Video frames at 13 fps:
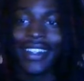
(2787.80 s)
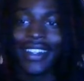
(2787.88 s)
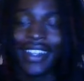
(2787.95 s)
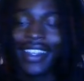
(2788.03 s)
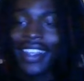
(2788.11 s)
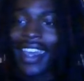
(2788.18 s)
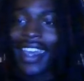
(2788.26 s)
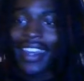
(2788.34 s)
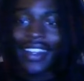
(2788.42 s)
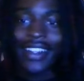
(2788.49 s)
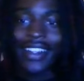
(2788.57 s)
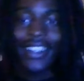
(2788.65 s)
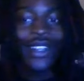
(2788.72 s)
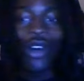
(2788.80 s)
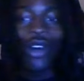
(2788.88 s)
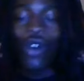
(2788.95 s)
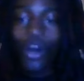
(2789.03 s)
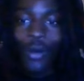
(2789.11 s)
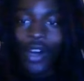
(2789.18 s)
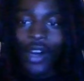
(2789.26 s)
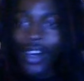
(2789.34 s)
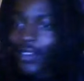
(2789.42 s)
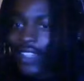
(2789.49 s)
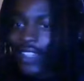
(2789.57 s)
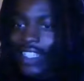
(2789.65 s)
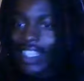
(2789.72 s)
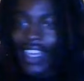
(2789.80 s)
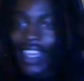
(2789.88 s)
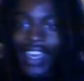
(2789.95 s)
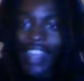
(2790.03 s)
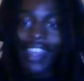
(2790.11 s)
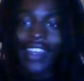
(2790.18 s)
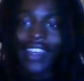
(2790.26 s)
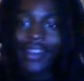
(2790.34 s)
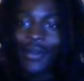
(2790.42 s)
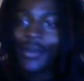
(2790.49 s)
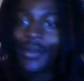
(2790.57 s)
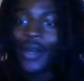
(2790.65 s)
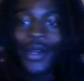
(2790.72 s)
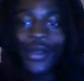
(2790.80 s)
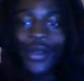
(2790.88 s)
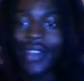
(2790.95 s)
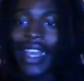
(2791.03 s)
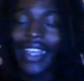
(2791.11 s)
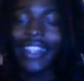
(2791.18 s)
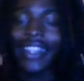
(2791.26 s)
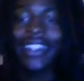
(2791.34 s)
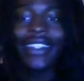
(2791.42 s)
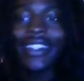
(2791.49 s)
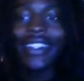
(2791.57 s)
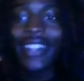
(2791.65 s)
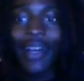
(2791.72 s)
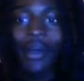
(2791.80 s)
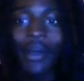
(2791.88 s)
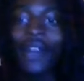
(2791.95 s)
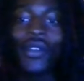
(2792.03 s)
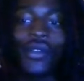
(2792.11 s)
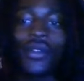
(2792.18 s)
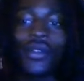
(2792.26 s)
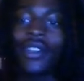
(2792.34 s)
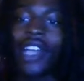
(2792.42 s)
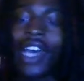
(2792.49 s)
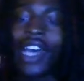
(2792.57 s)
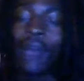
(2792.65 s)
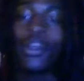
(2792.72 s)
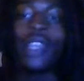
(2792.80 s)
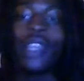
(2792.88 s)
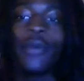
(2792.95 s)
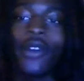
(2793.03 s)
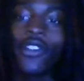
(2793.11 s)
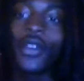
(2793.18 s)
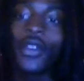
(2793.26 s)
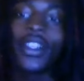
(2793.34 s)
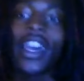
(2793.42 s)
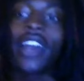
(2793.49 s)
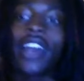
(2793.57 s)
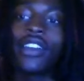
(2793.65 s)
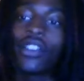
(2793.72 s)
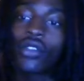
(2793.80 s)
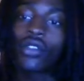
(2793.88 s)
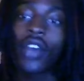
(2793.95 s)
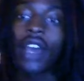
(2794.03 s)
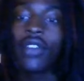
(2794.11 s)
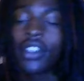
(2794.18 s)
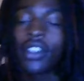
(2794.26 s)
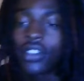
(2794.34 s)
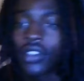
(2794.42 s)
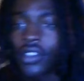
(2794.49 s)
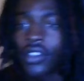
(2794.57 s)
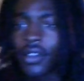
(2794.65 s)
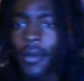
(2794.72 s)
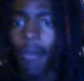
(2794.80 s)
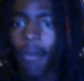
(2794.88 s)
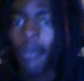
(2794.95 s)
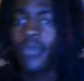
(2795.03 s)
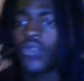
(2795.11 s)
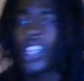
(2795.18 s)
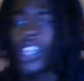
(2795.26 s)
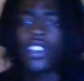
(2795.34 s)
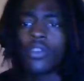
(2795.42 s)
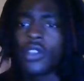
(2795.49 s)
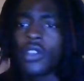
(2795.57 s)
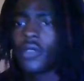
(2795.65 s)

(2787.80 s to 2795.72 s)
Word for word: then he had the horrible offensive line. Like, bro, like come on. I believe both of those guys are gonna thrive next year though. That's just me.